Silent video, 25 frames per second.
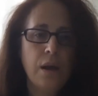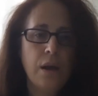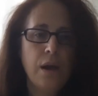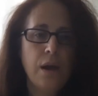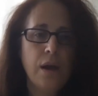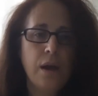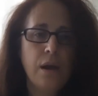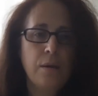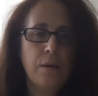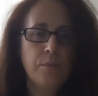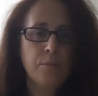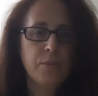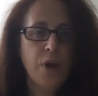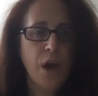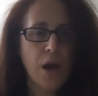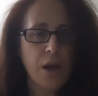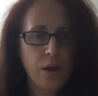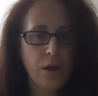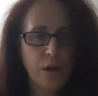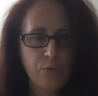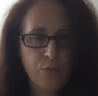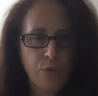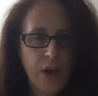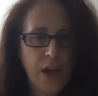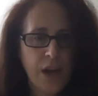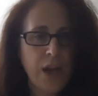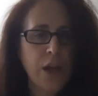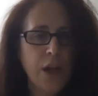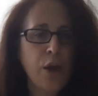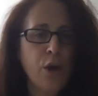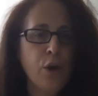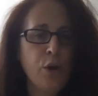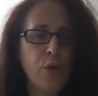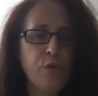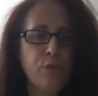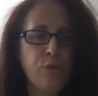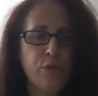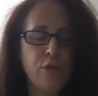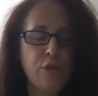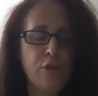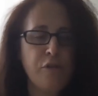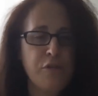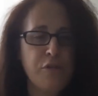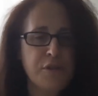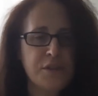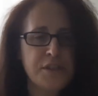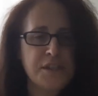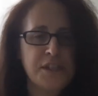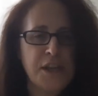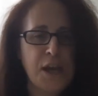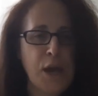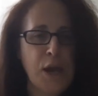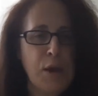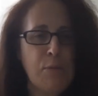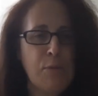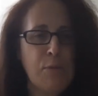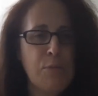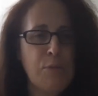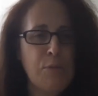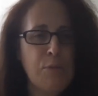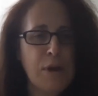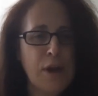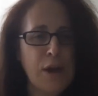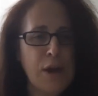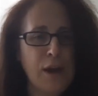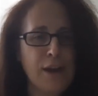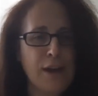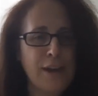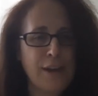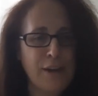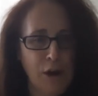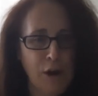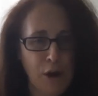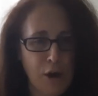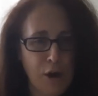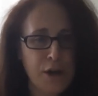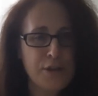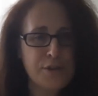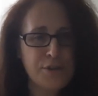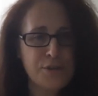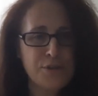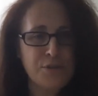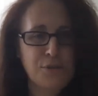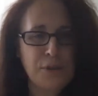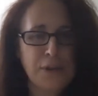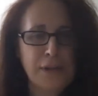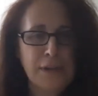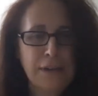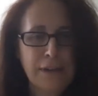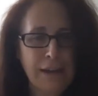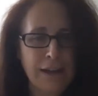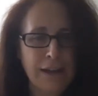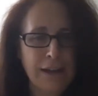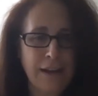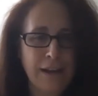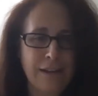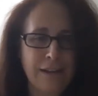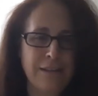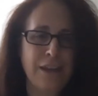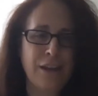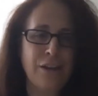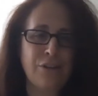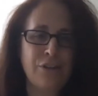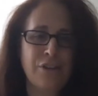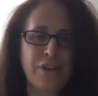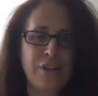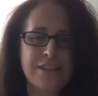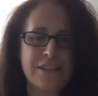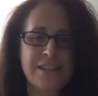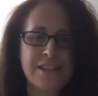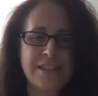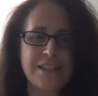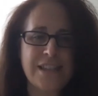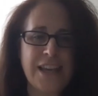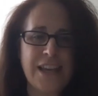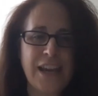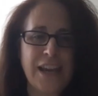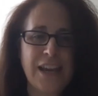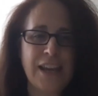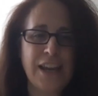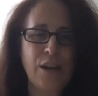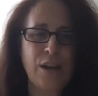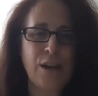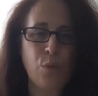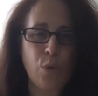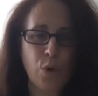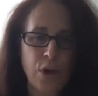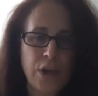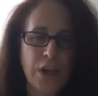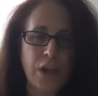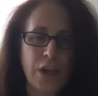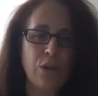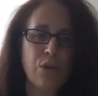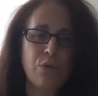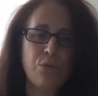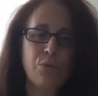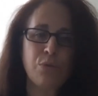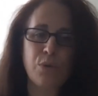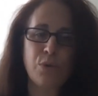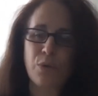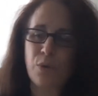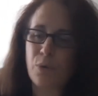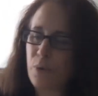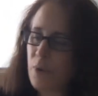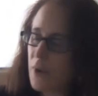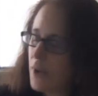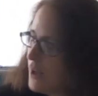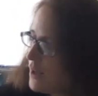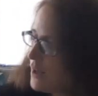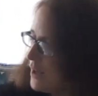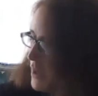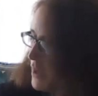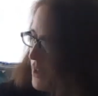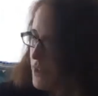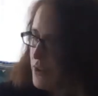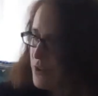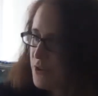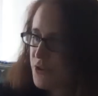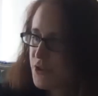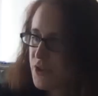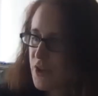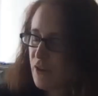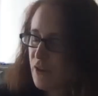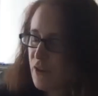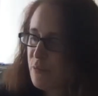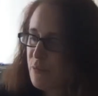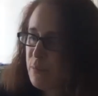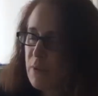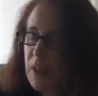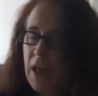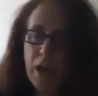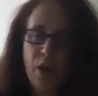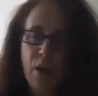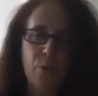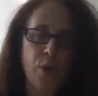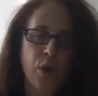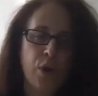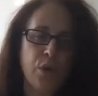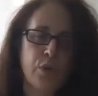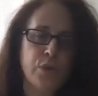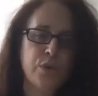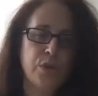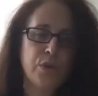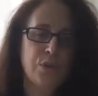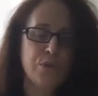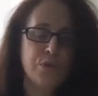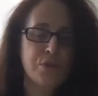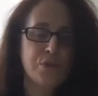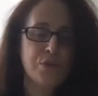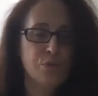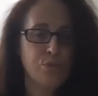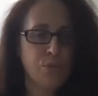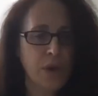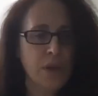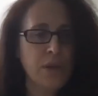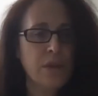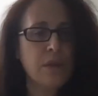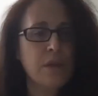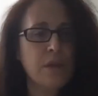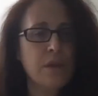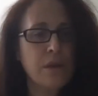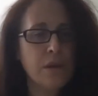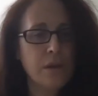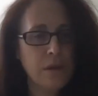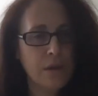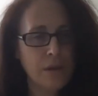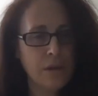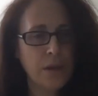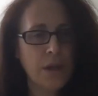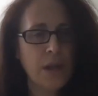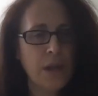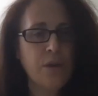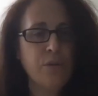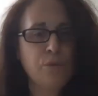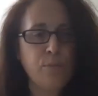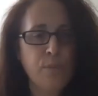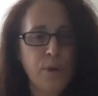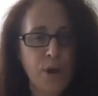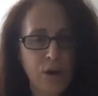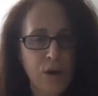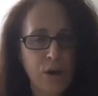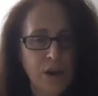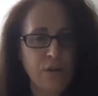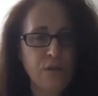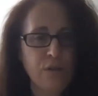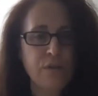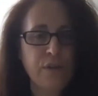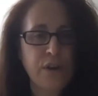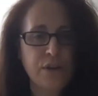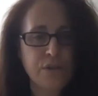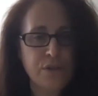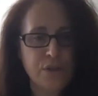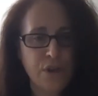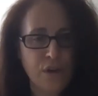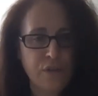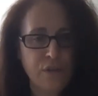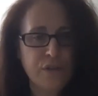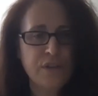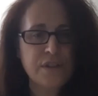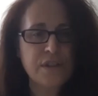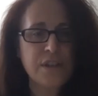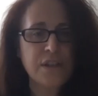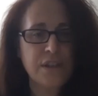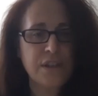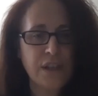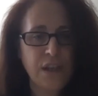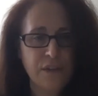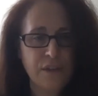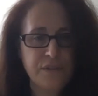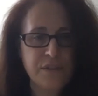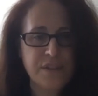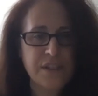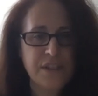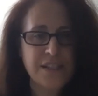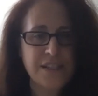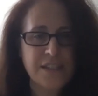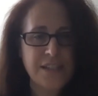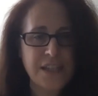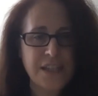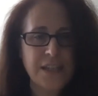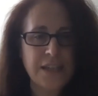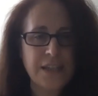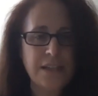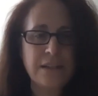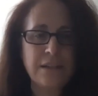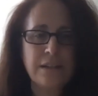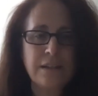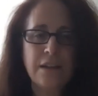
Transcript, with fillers: Got on radio for the first time in our history at the Internet Society, working through Jeff Blackwell, who used to run the Native American Affairs Office at the FCC,